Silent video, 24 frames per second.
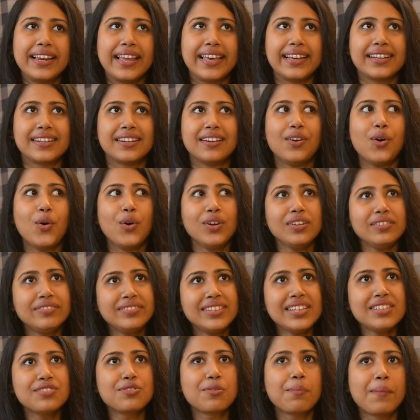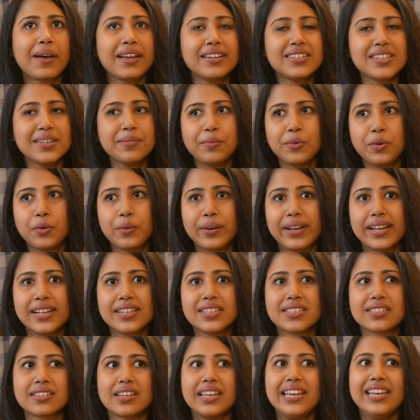Like all of these romantic
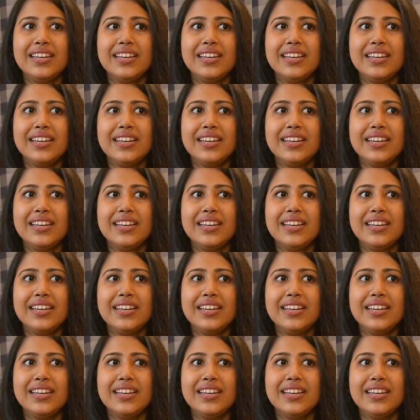poets